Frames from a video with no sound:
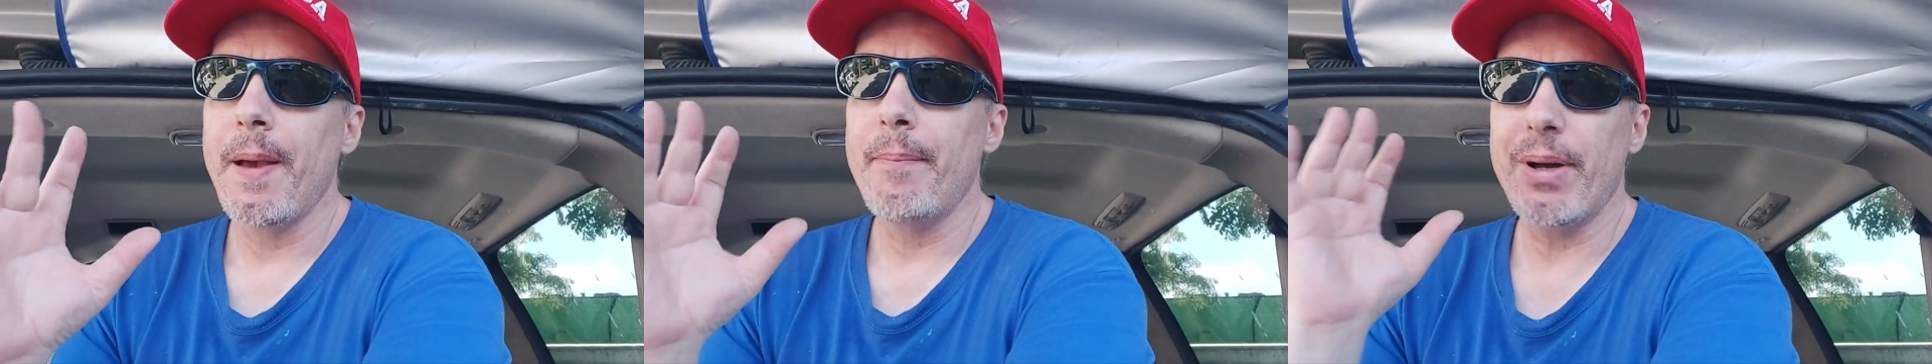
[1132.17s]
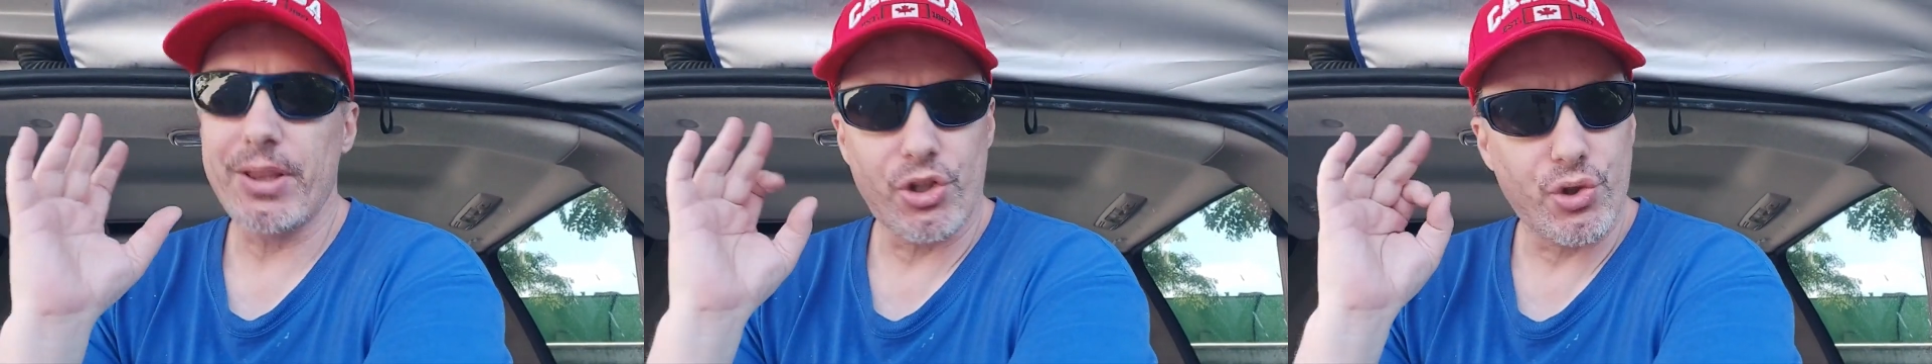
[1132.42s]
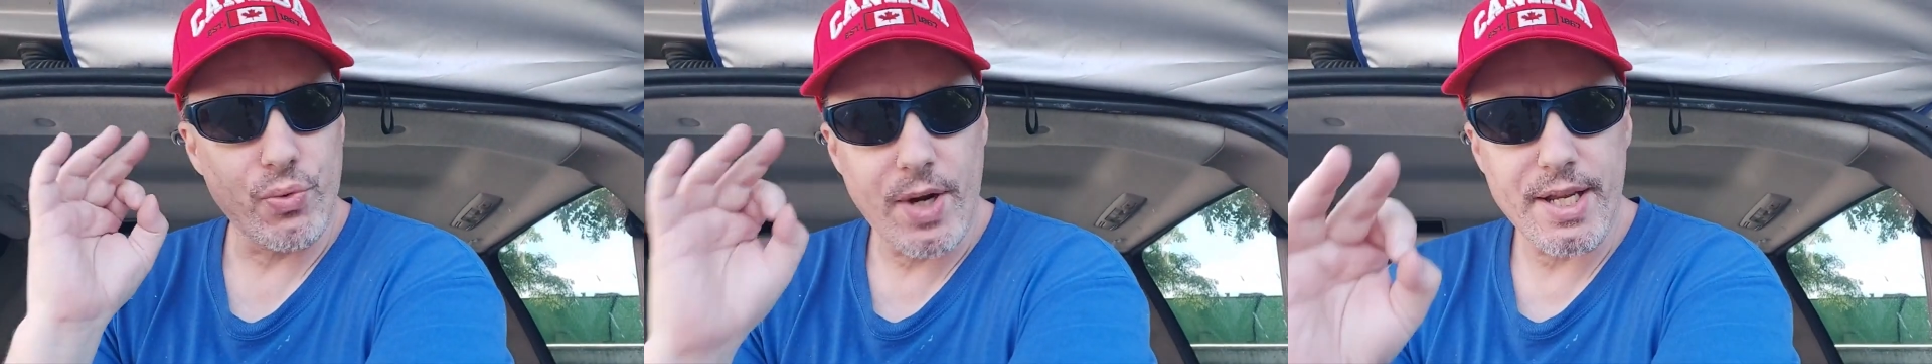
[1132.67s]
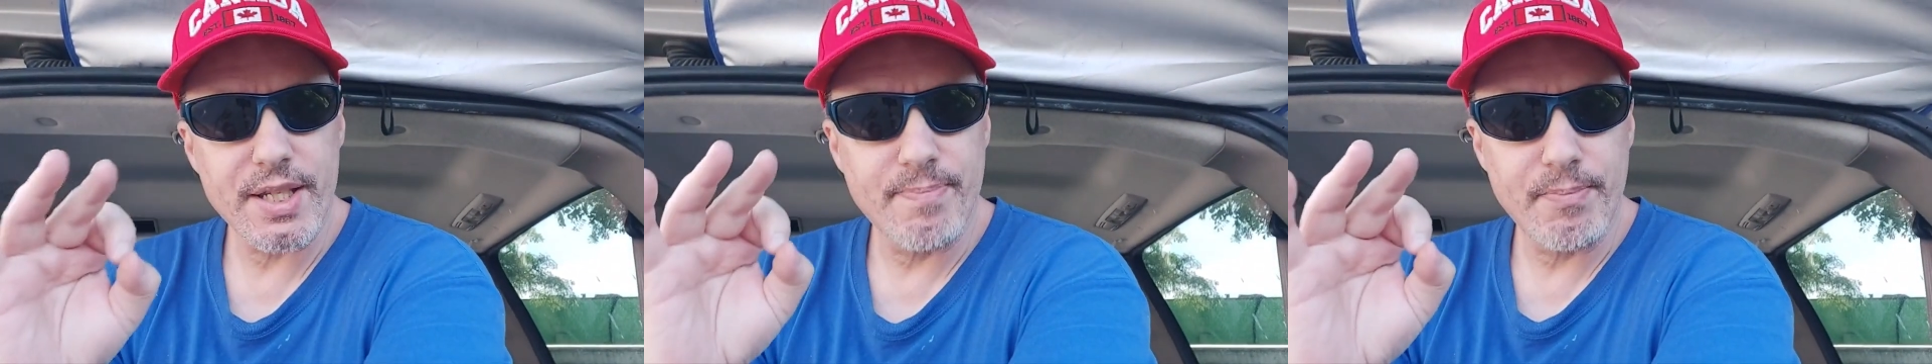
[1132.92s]
but the
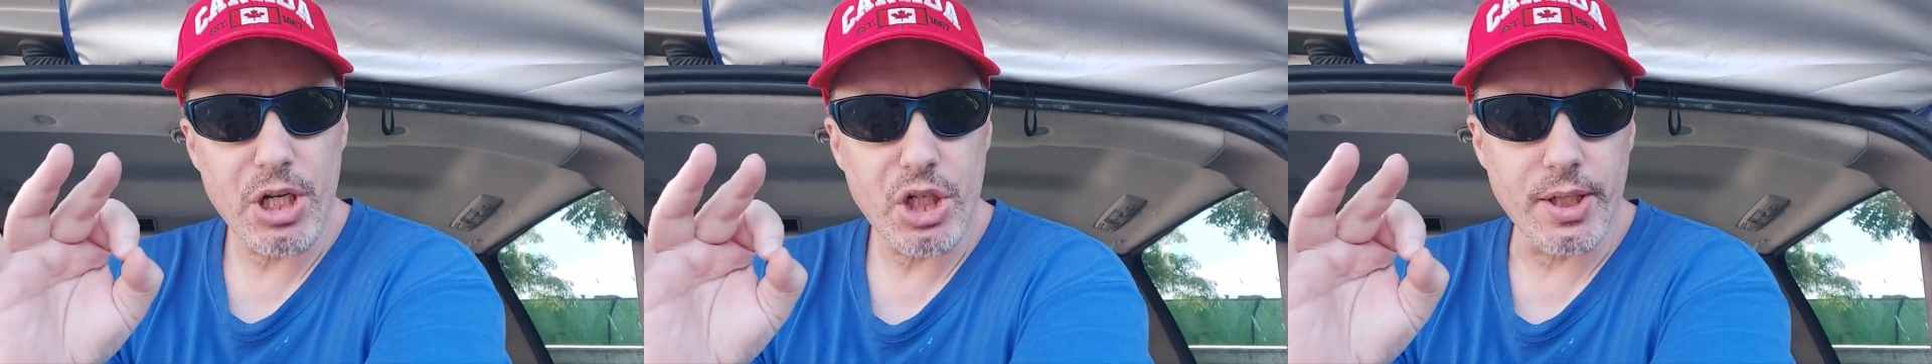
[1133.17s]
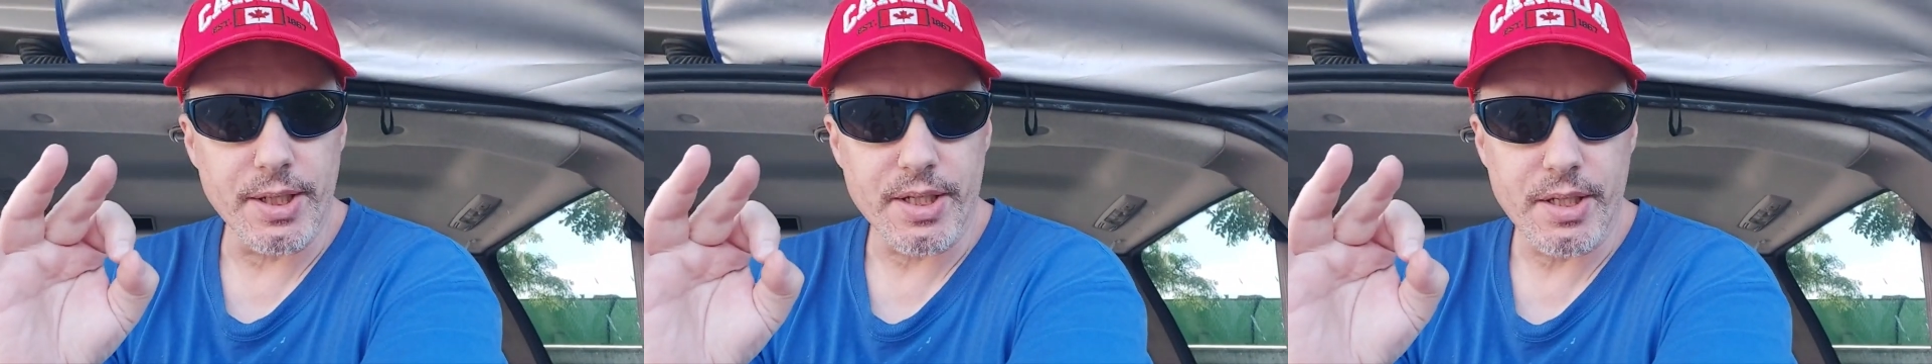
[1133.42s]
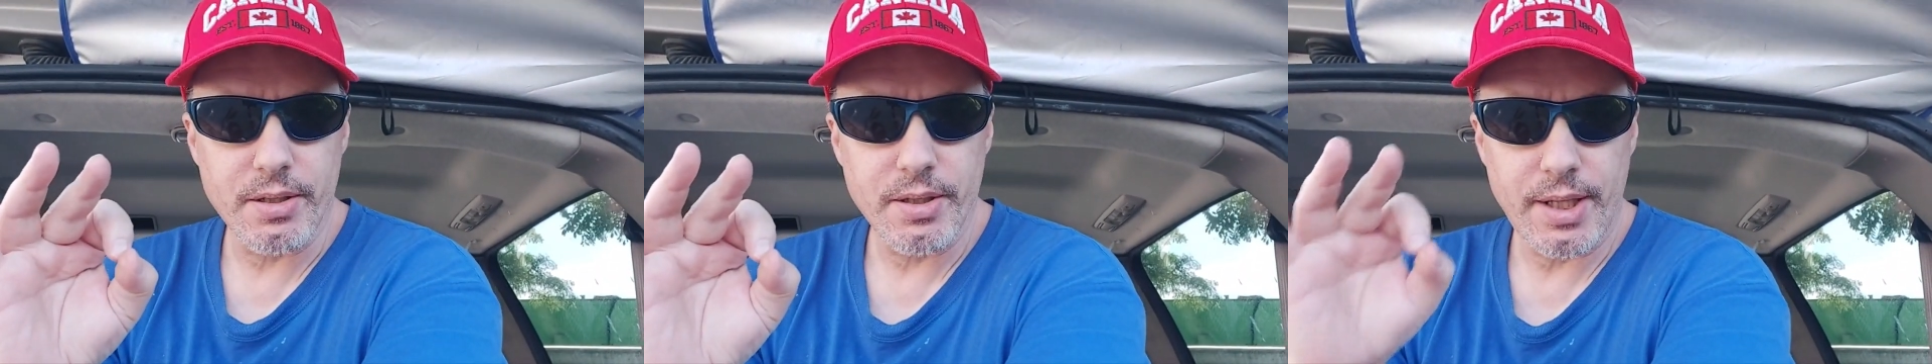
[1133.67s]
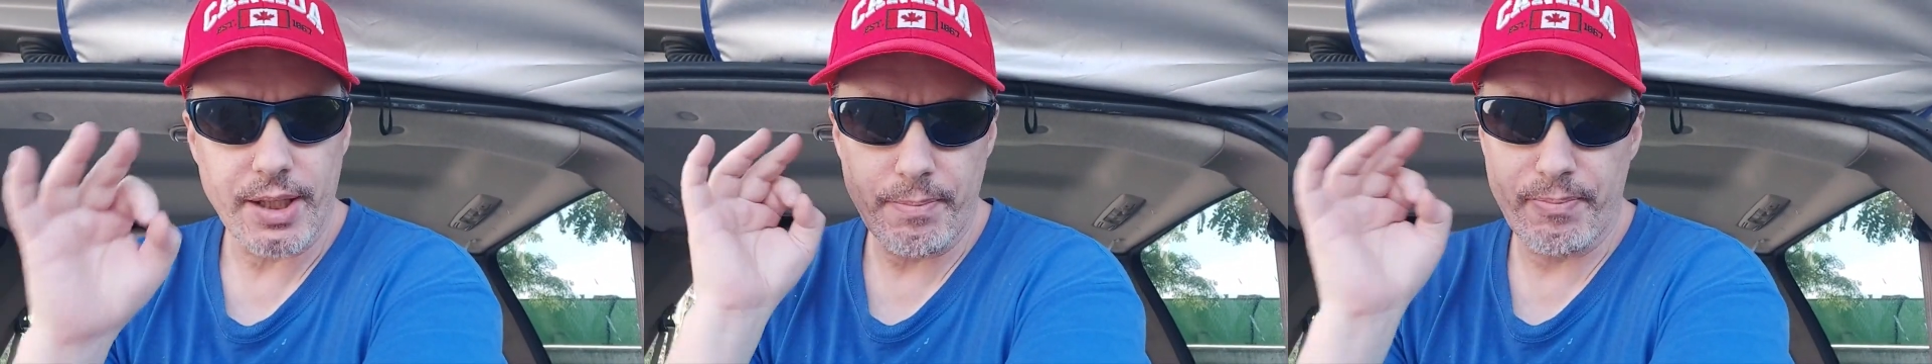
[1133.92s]
transmissions
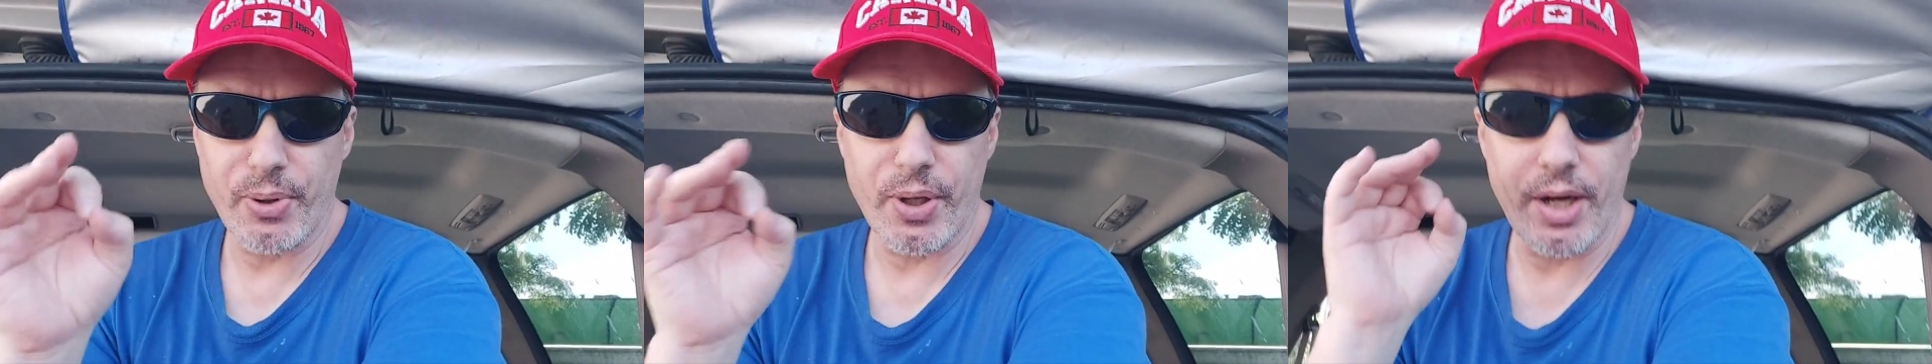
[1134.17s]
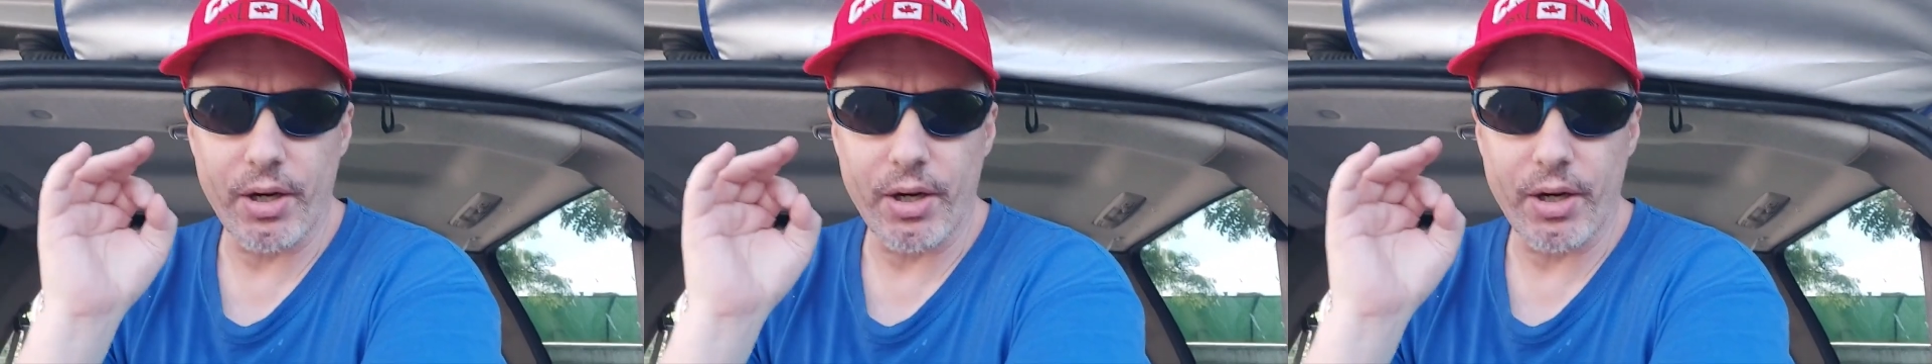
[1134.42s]
that they put in